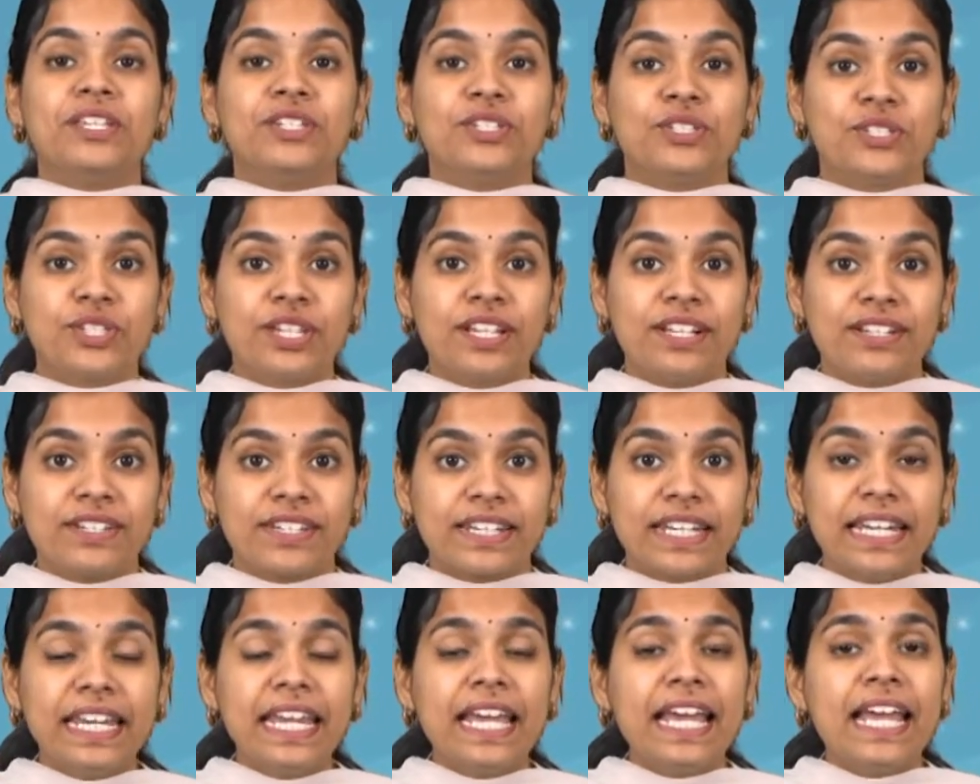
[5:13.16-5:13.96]

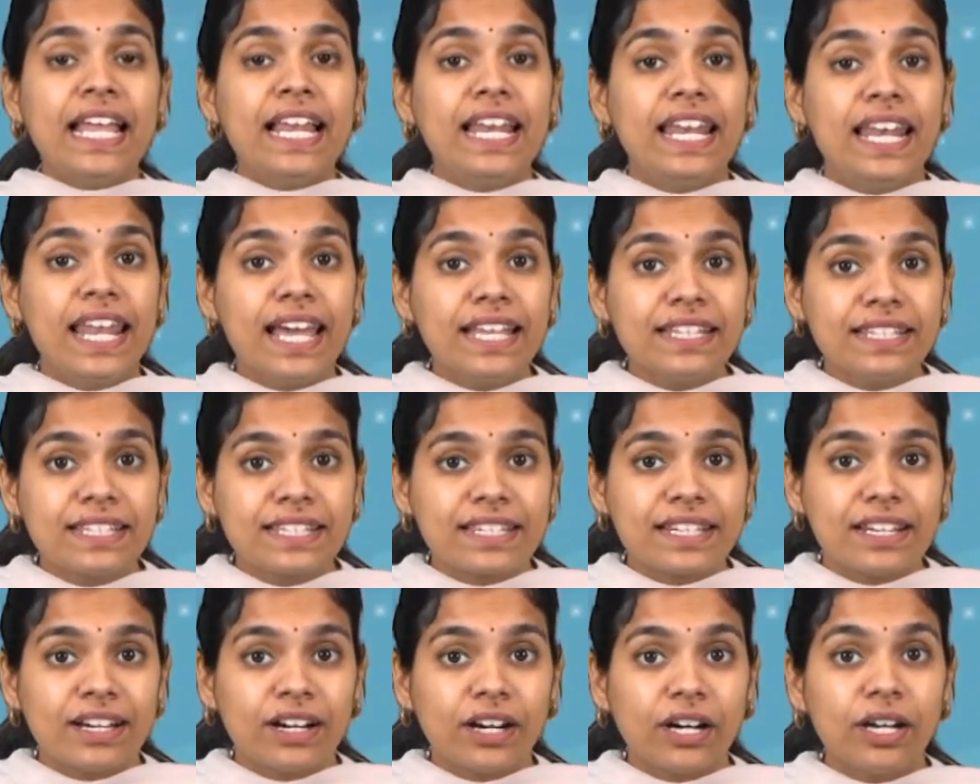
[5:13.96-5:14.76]
Children, let's
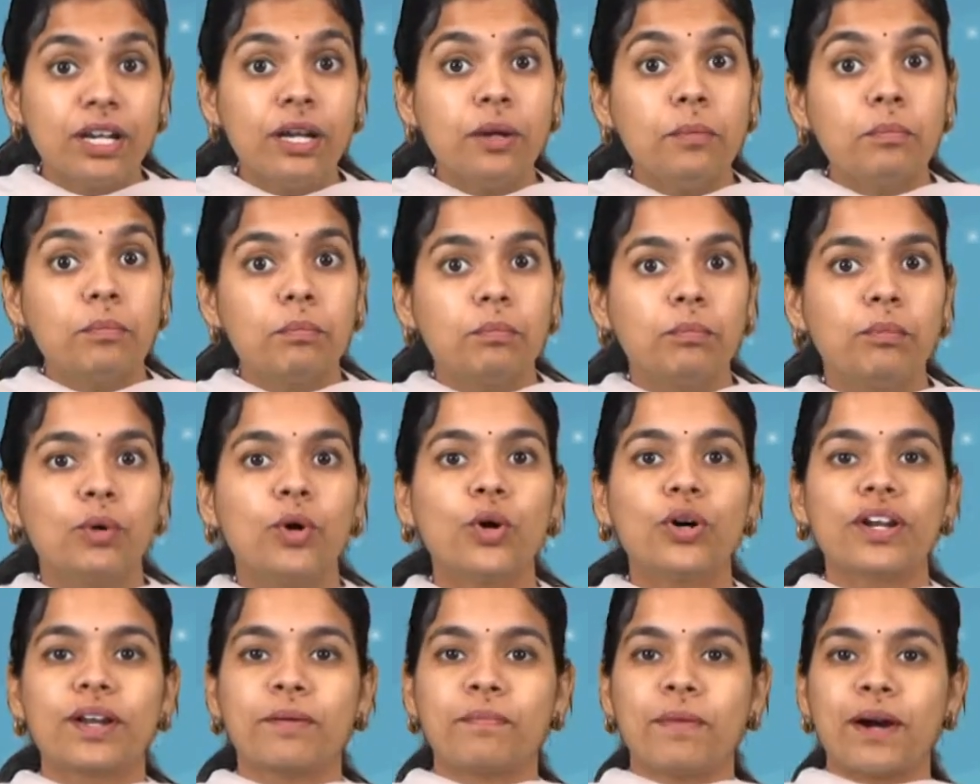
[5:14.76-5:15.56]
learn
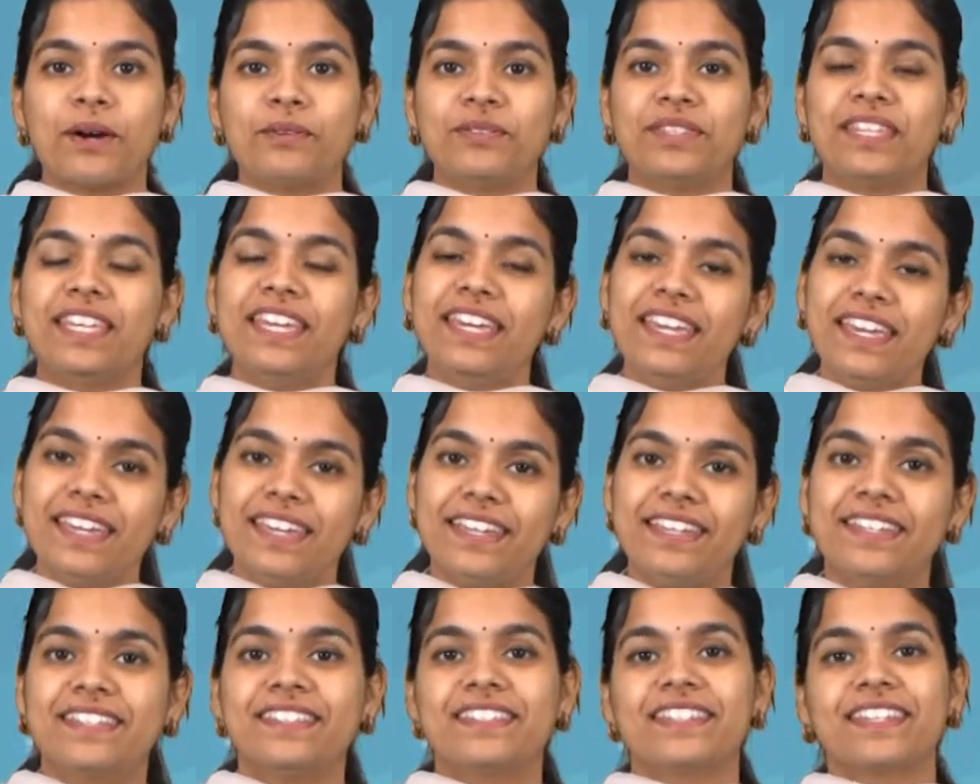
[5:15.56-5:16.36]
more about the
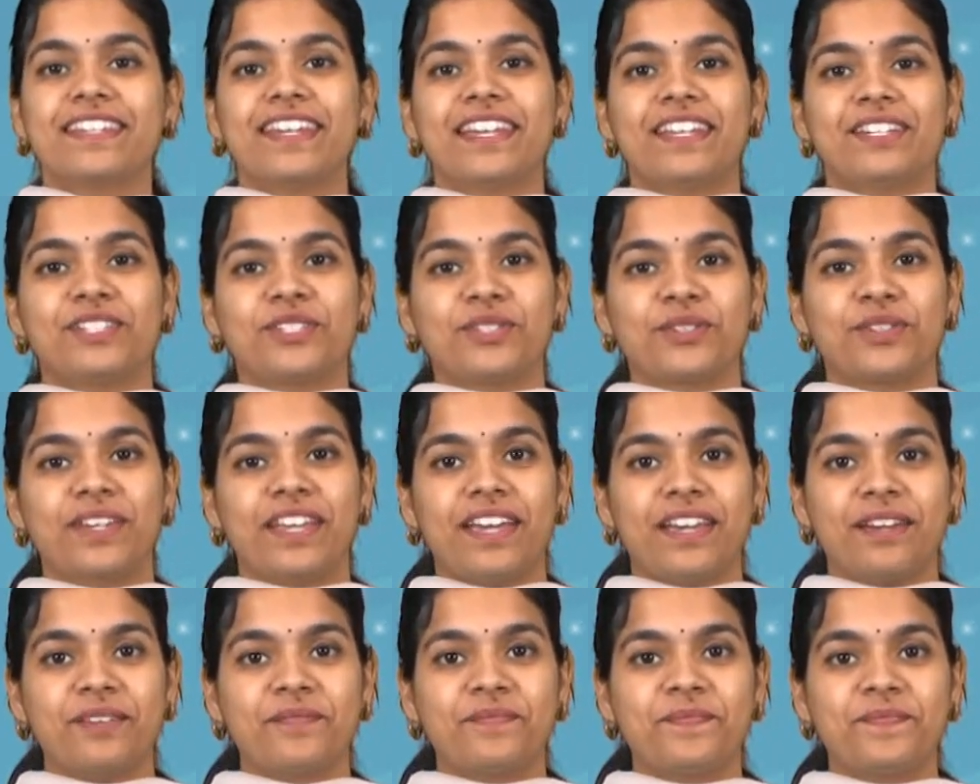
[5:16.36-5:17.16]
internet
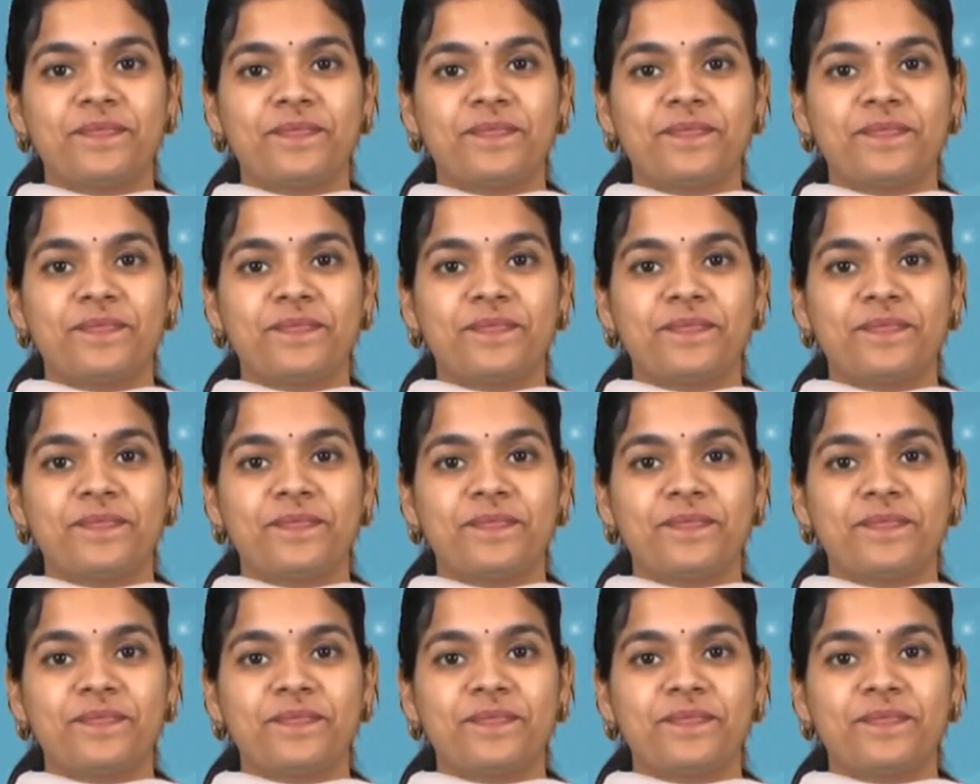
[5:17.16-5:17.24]
today.